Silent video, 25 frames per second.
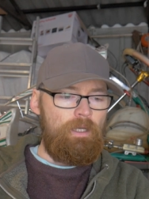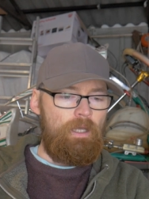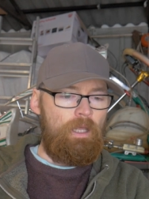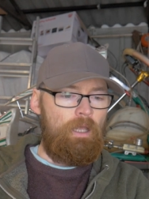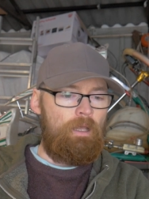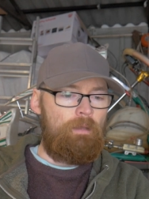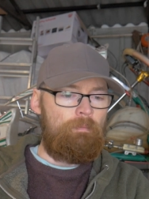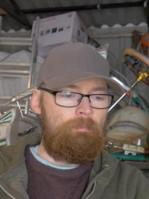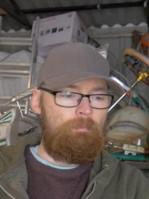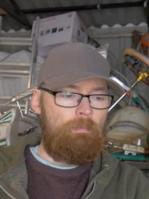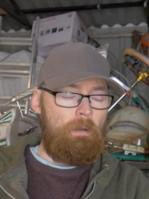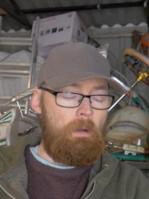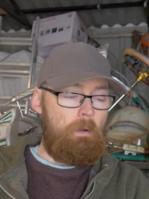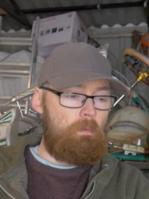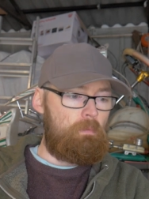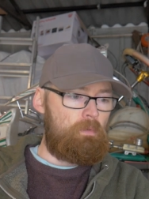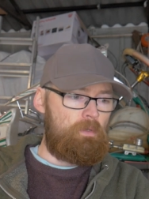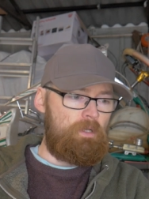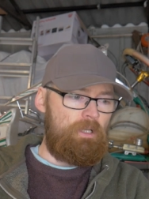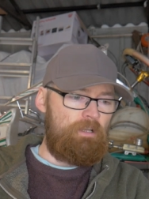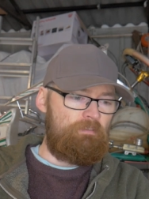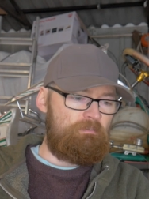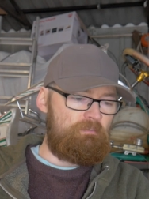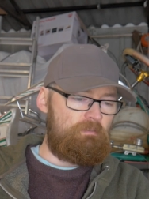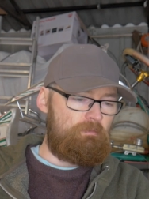Um, I
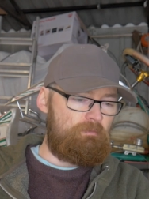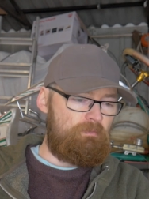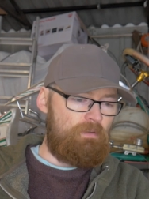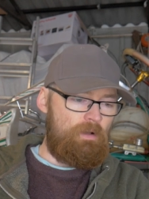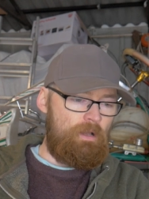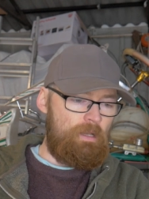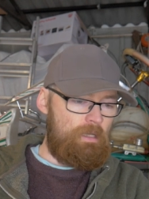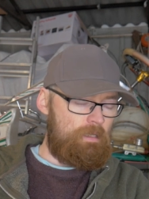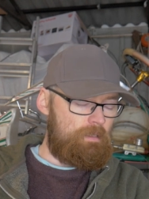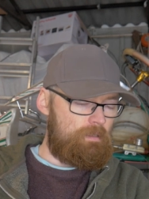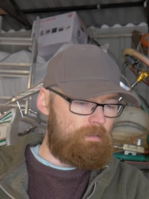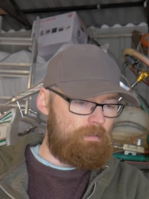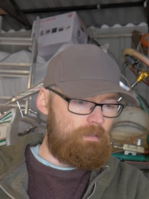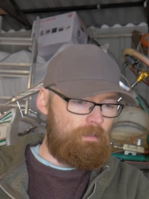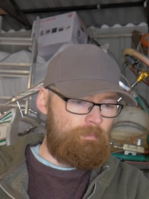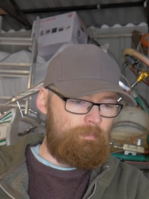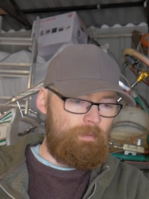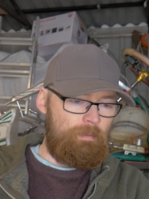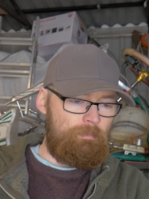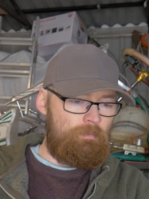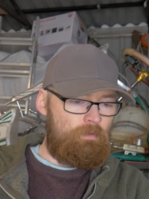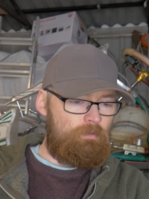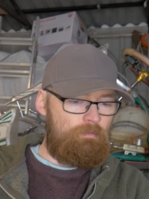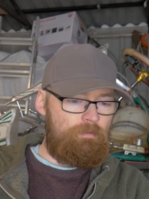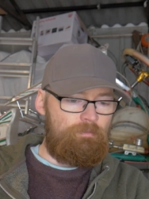would love to find a
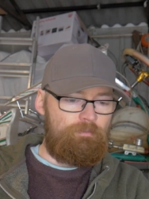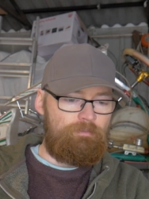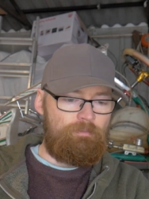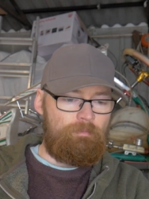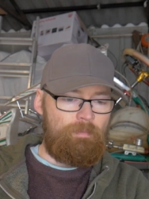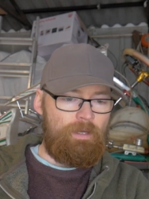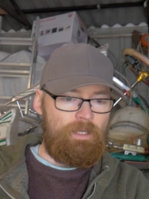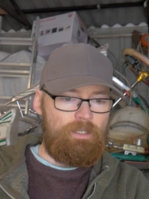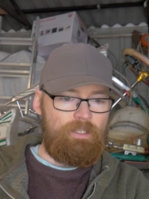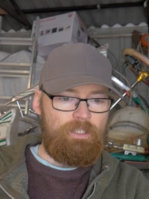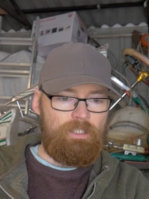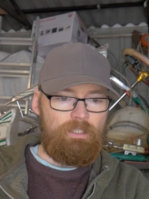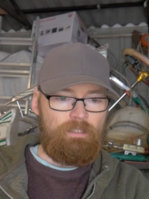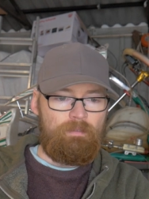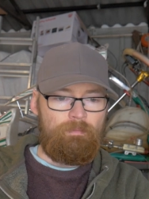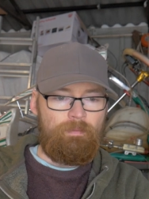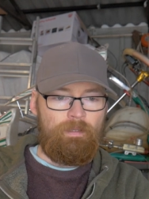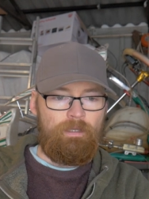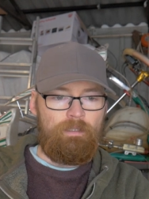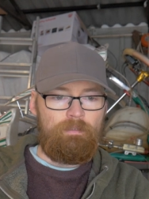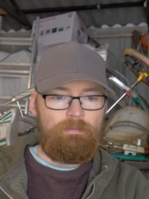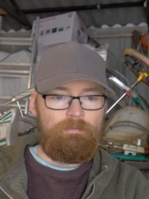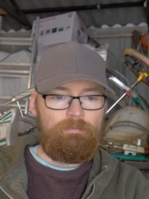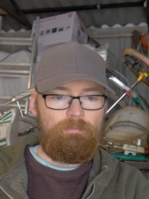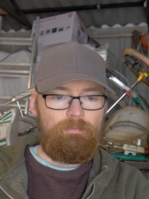bit more information
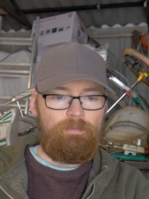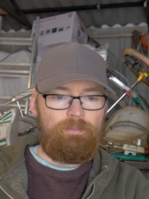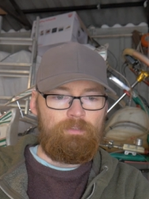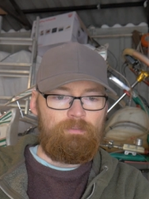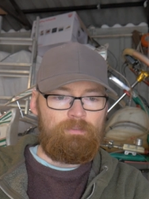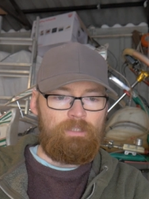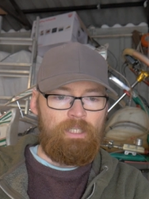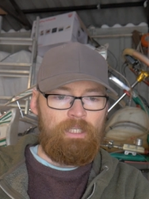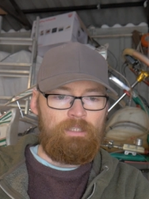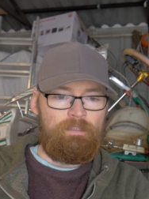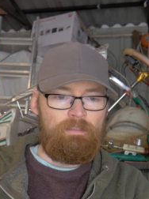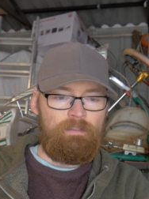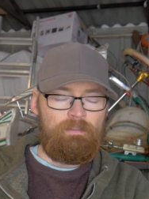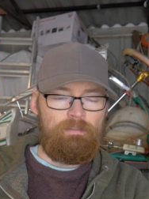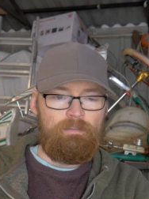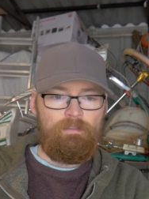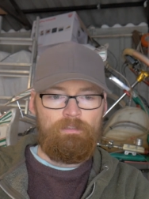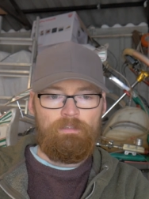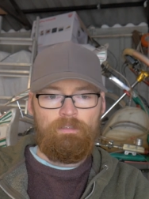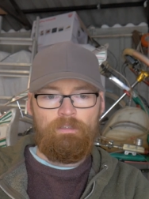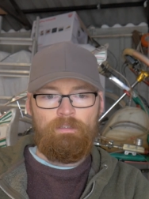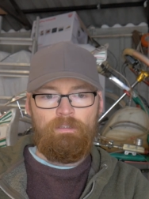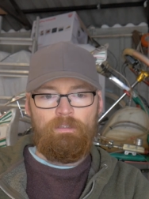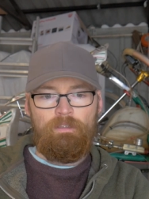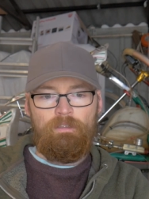about Susanna,
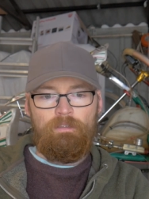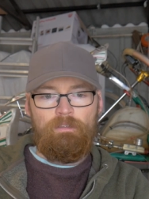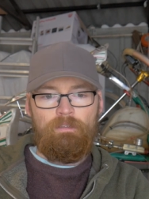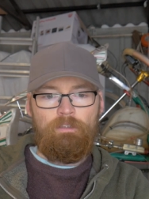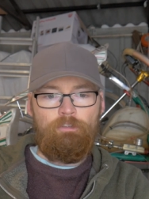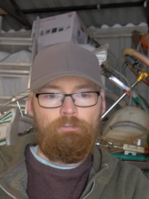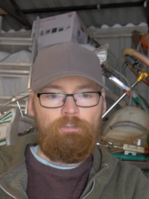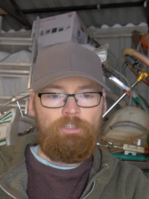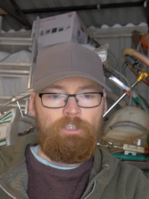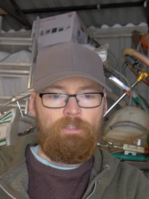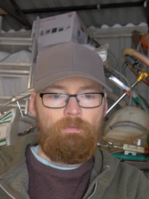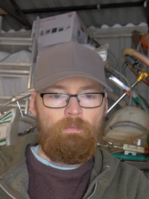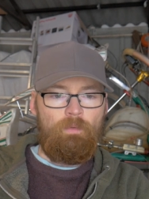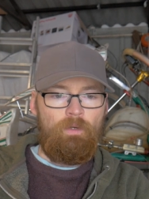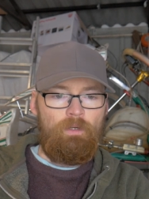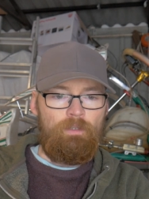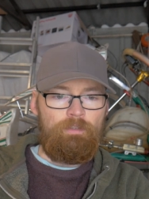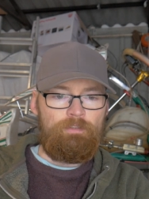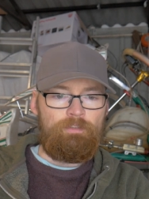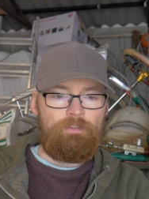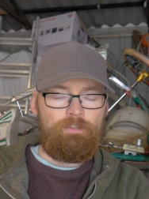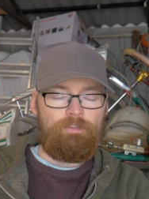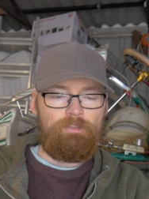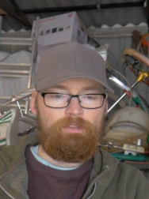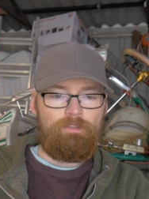who she
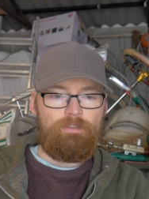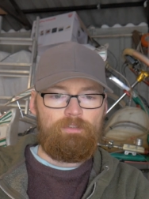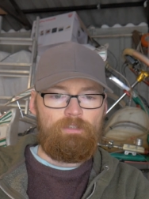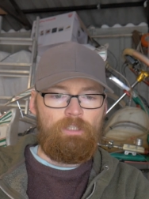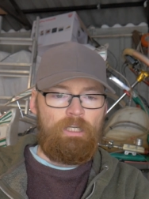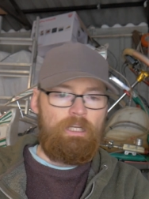was.